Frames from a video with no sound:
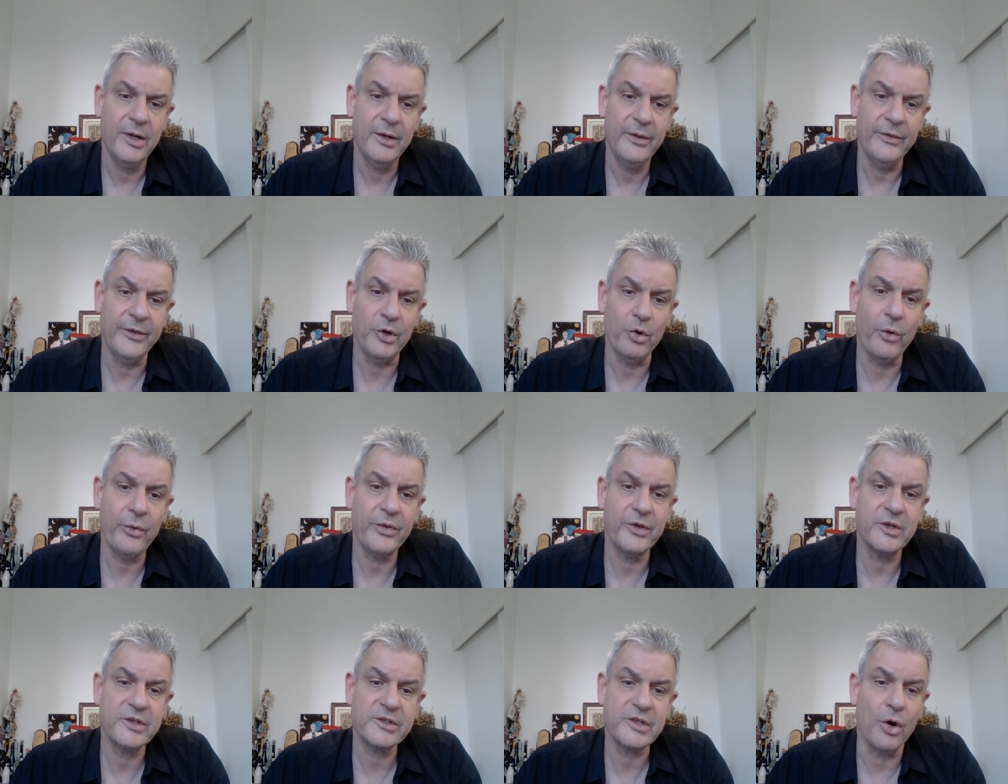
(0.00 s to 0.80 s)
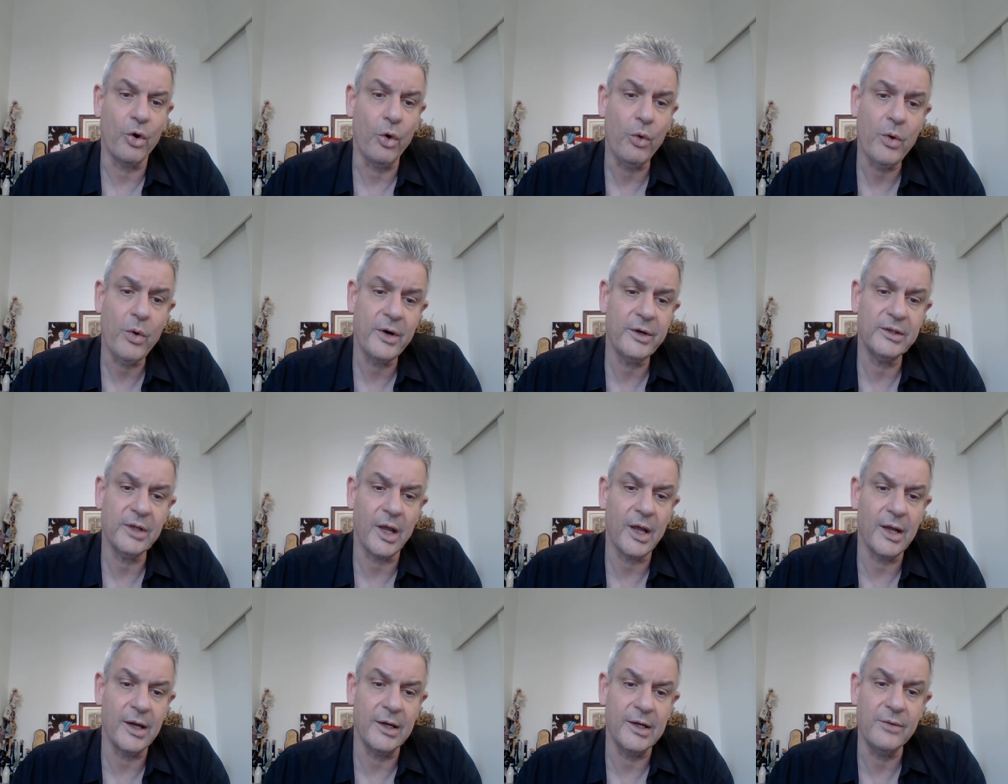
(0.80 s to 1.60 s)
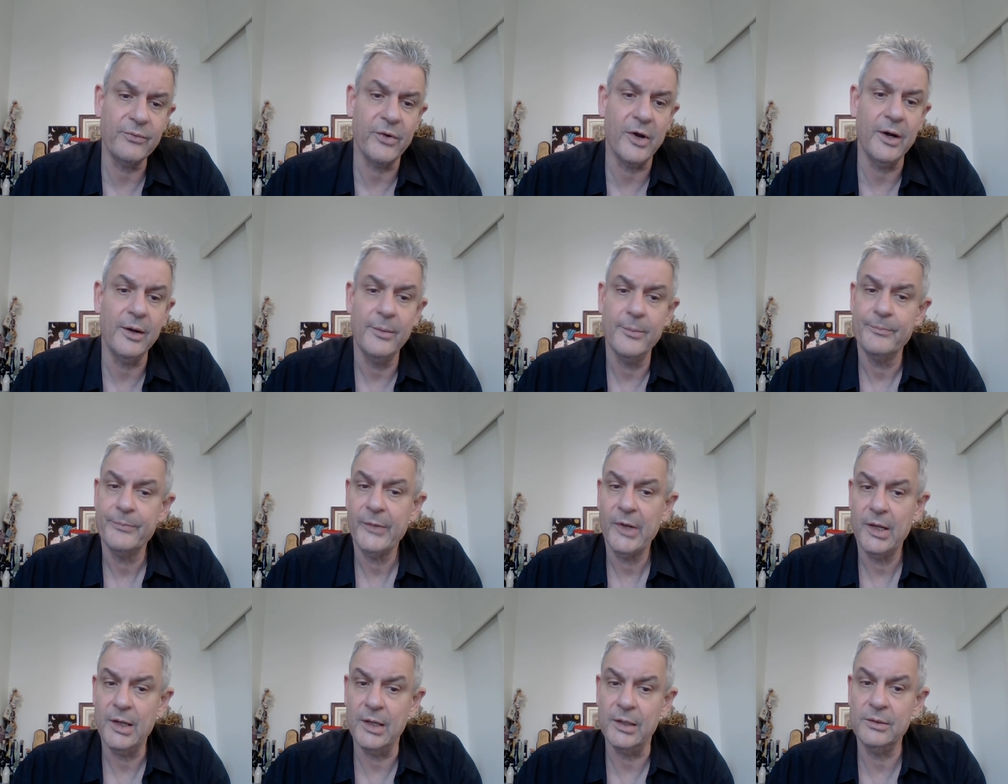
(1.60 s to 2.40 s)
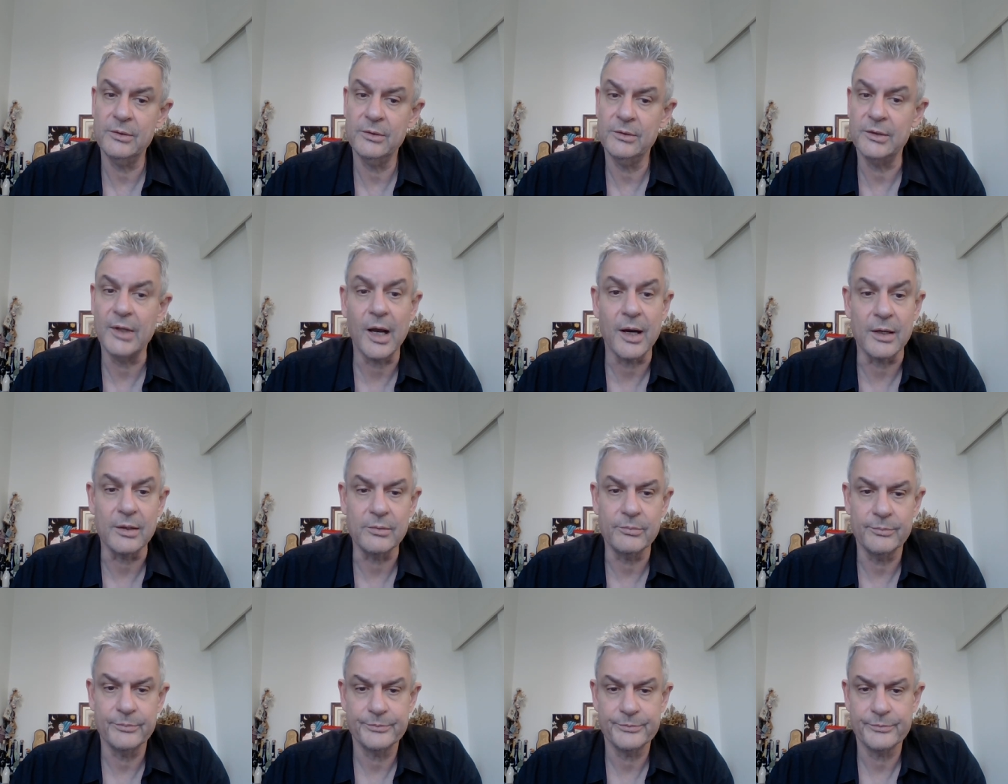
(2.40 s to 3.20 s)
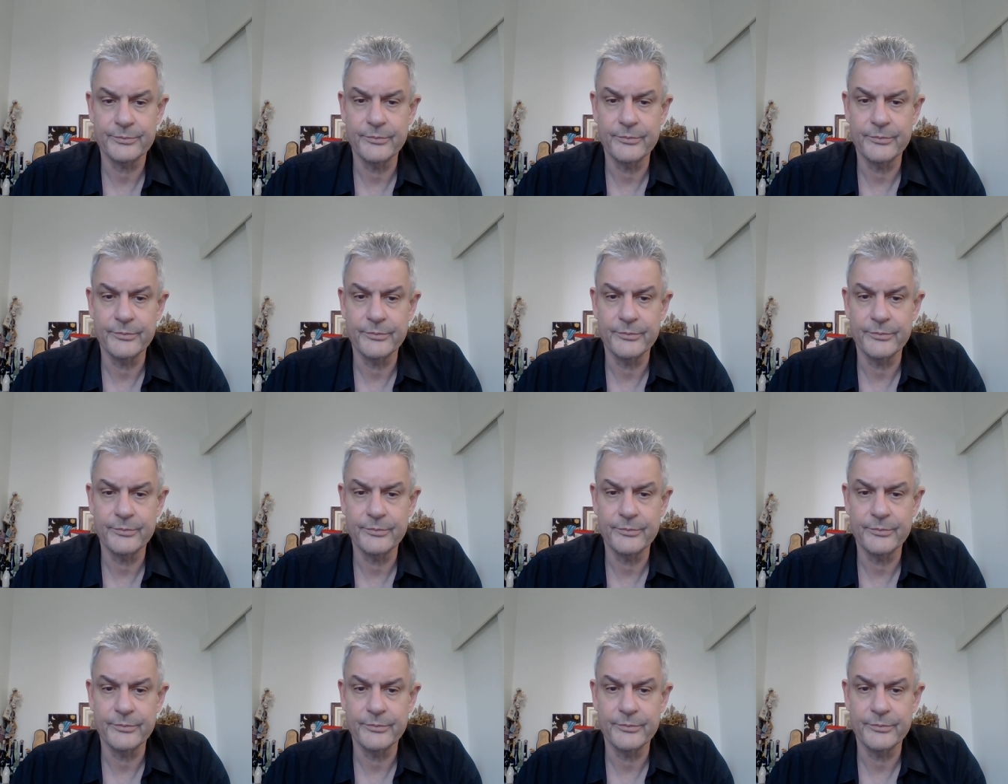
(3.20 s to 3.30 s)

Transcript: The authors are Howard, Khalifa, and Duggan.